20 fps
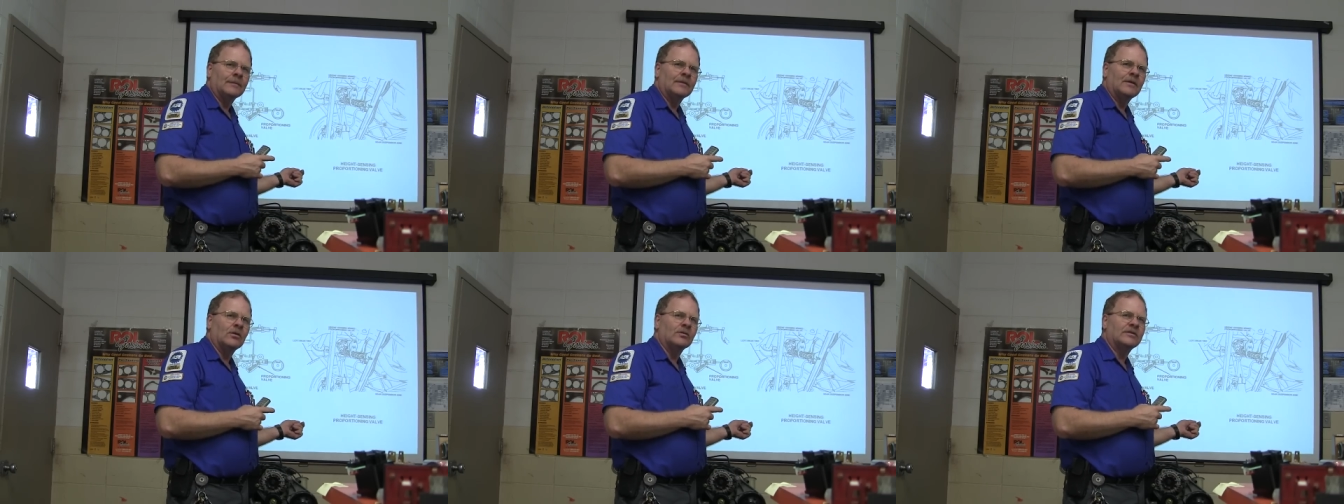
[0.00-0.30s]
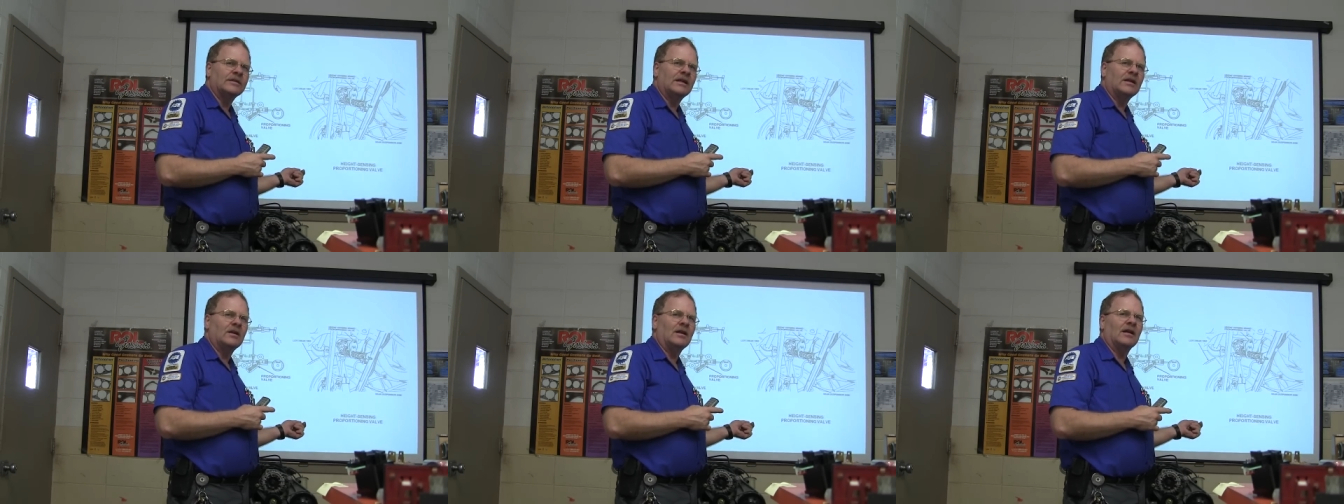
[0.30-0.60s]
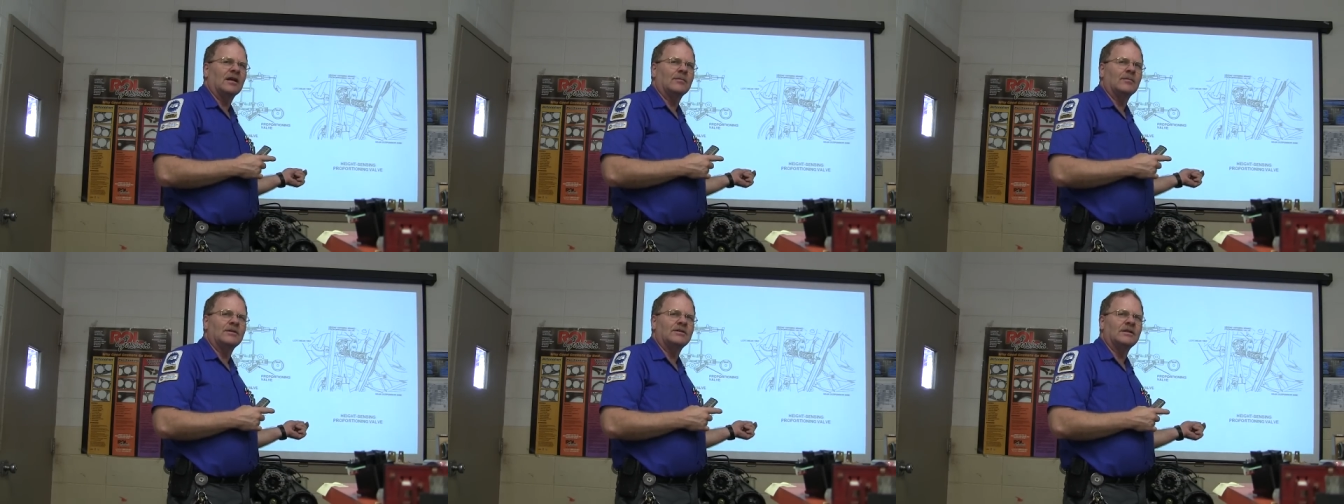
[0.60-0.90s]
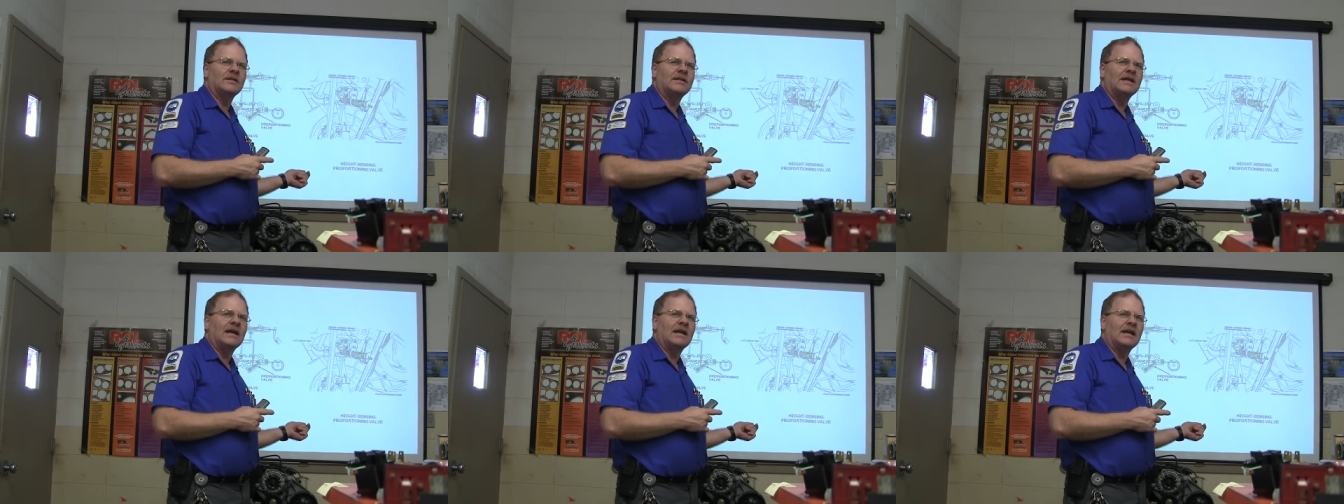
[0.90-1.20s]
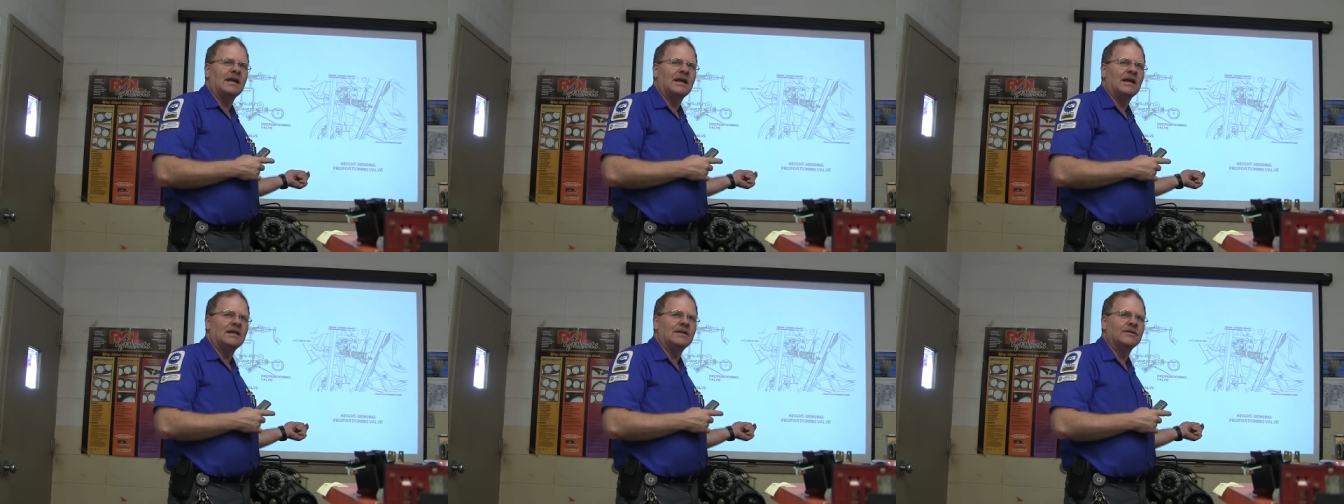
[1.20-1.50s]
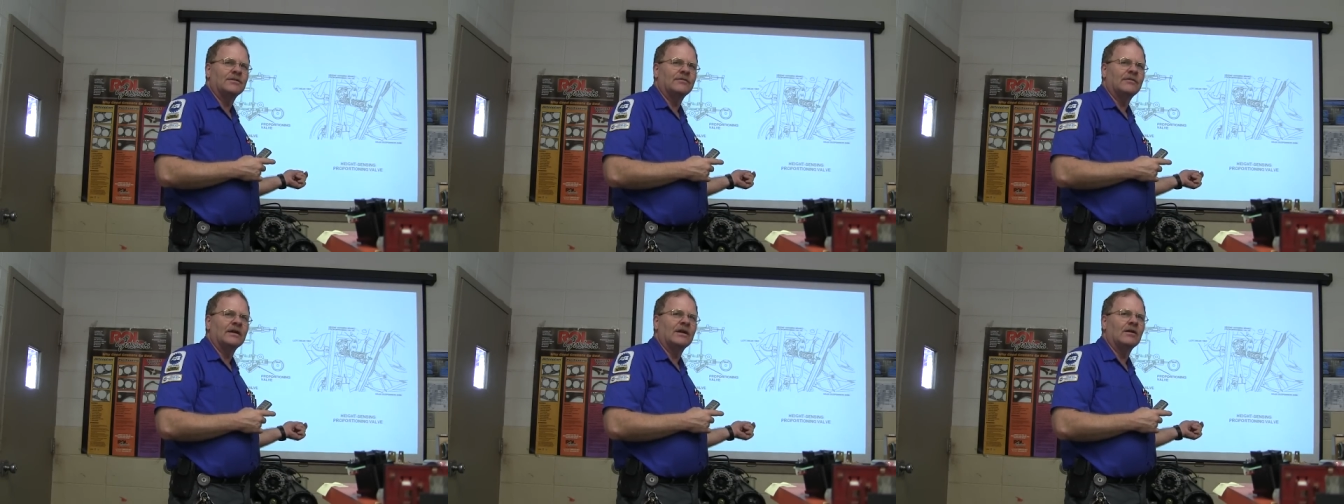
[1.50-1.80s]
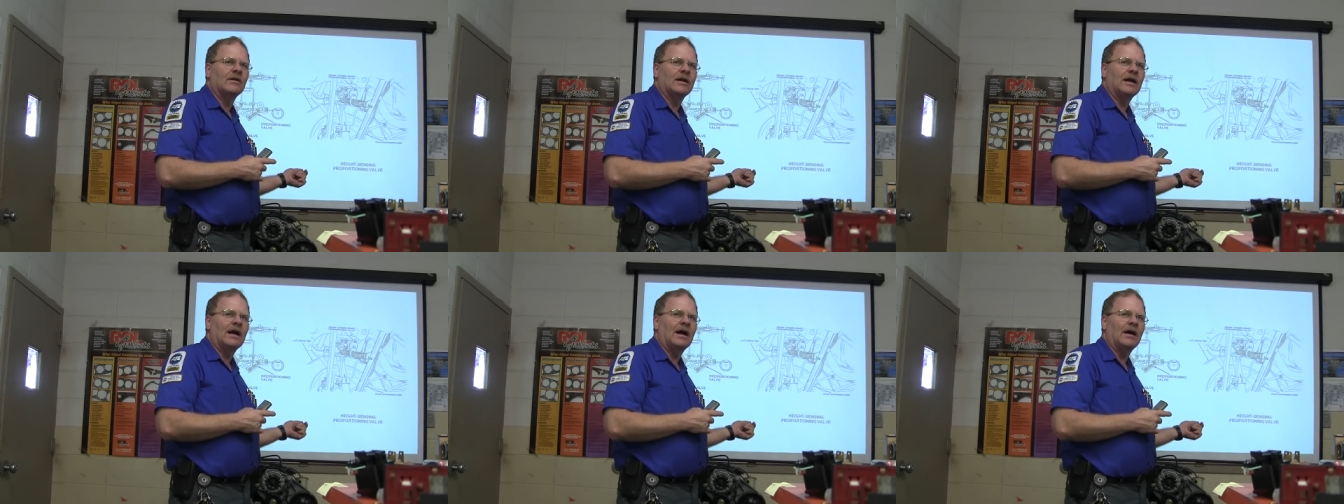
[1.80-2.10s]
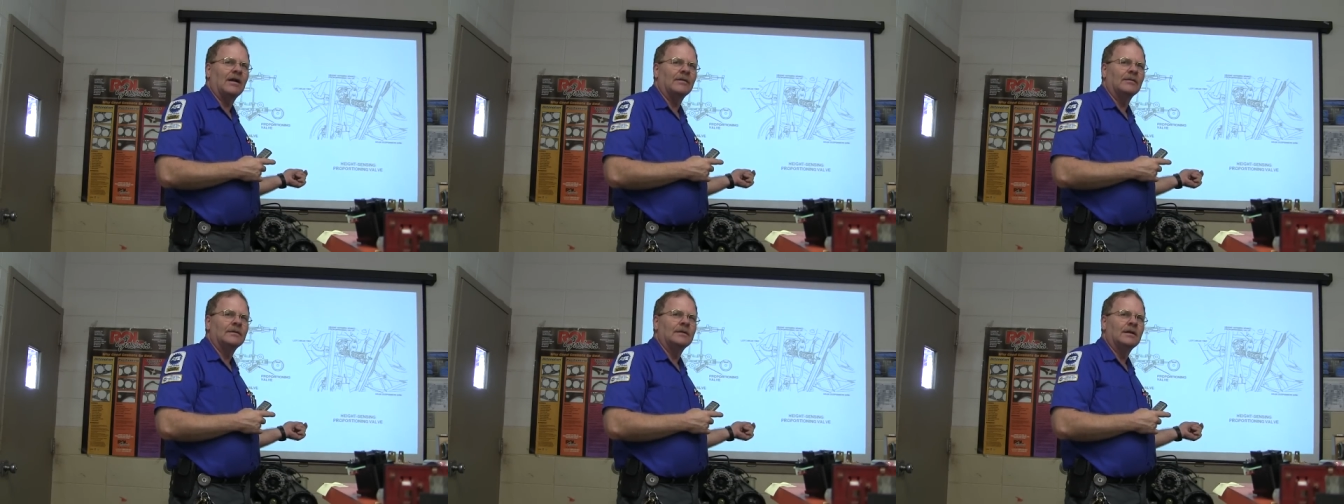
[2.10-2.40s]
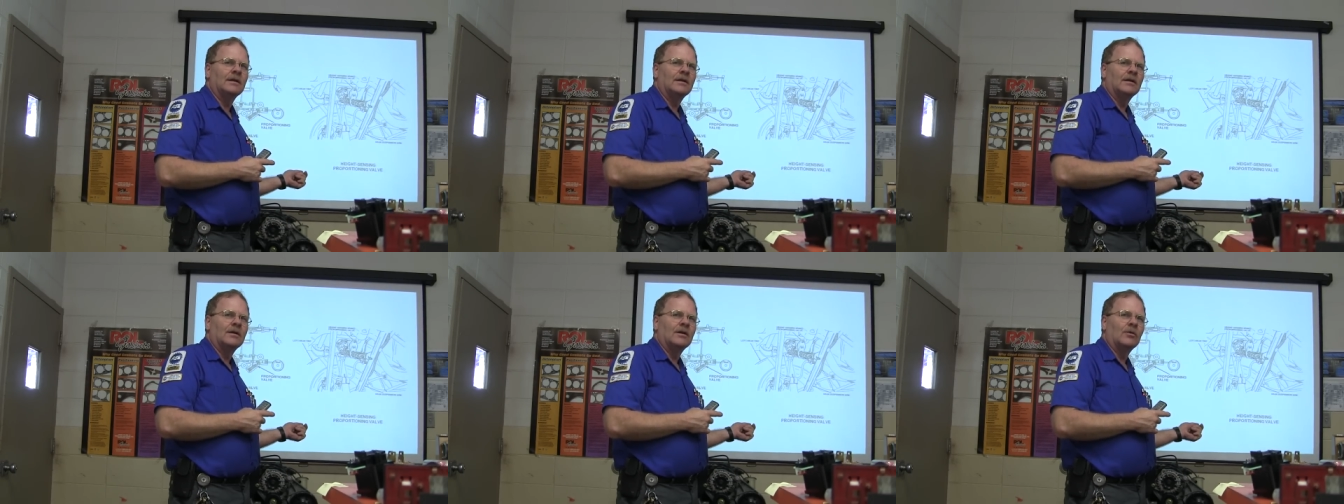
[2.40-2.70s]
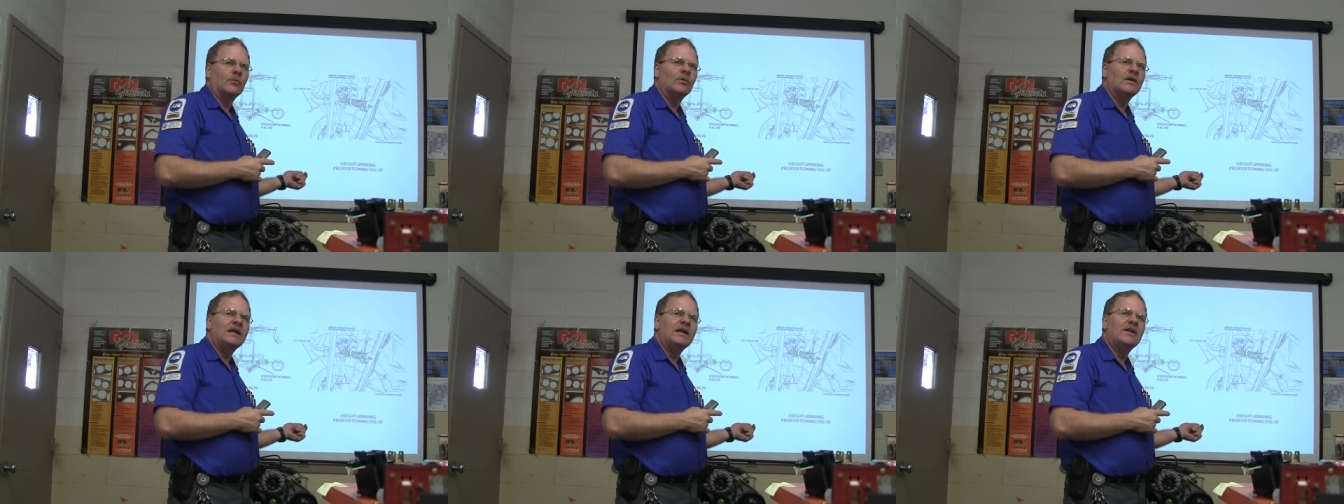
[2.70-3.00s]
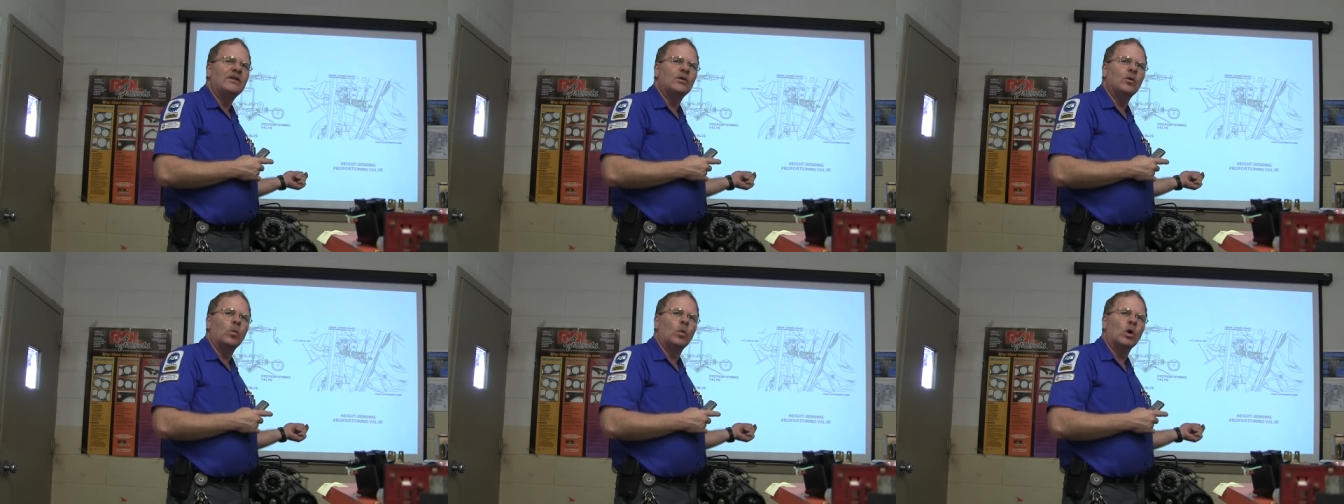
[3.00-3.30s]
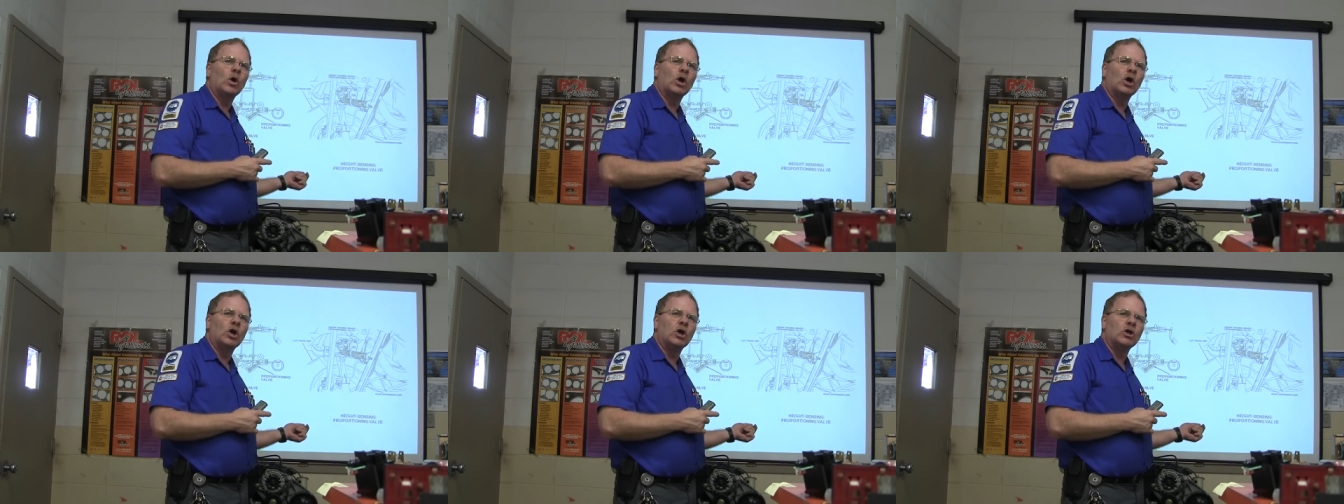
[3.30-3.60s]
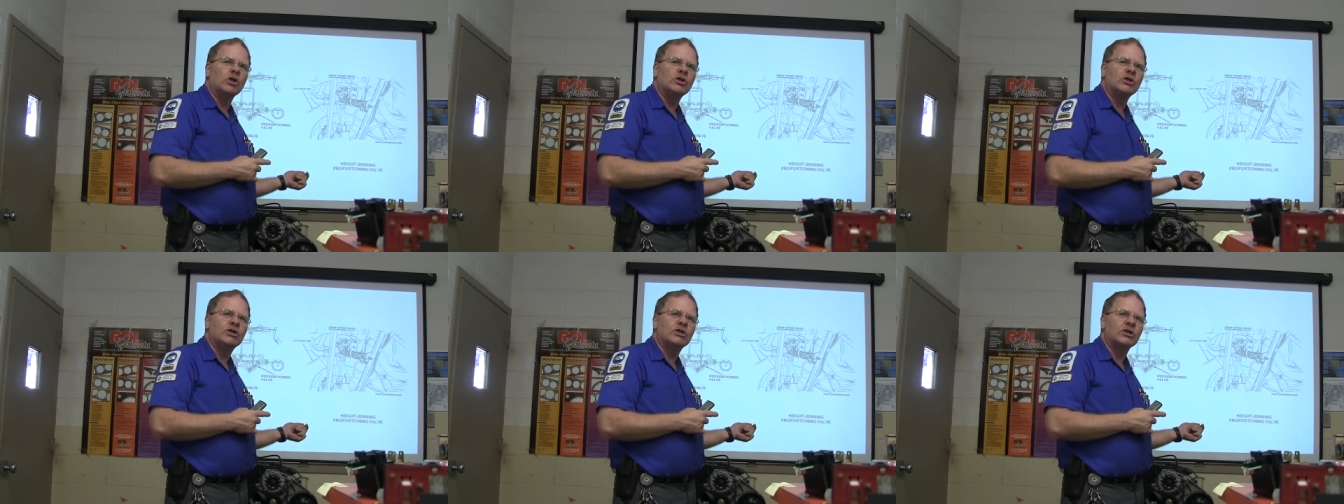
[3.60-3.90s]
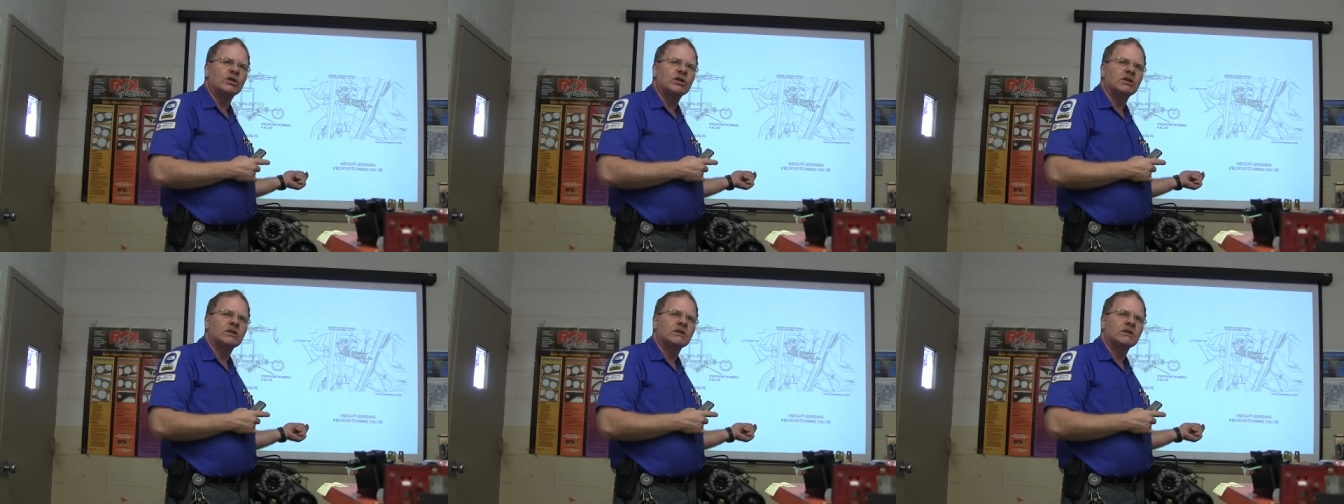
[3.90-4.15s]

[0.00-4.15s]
Don't sit there like a bunch of deadheads. Figure it out. It Read a, the uh, words.